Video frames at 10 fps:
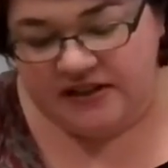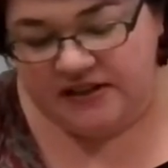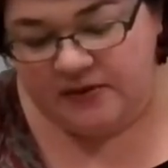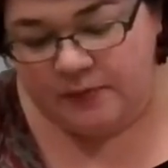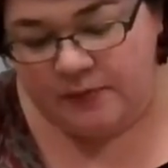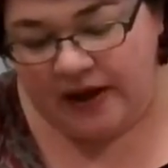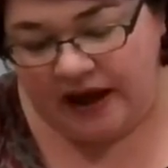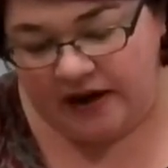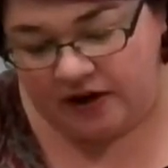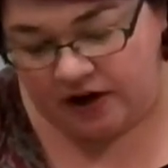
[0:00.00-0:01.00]
doesn't
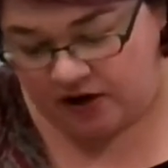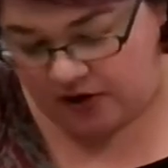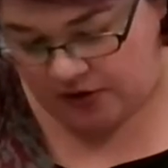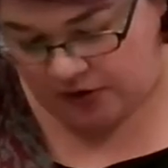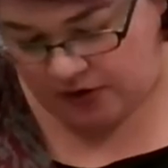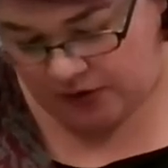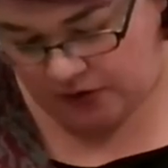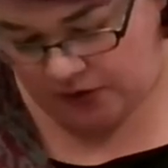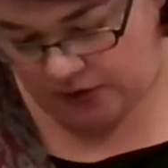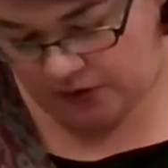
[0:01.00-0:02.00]
matter
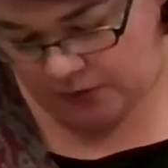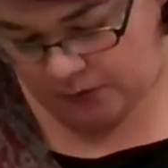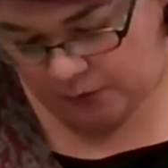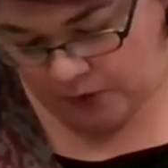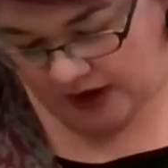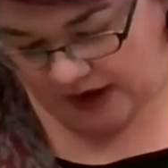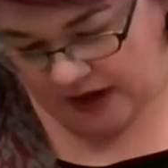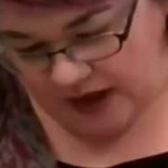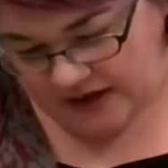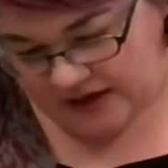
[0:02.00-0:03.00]
what
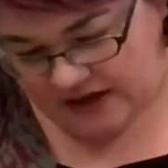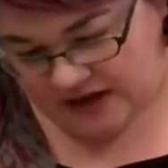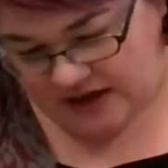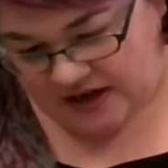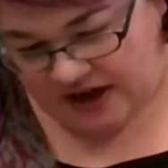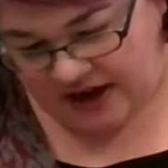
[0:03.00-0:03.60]
I need.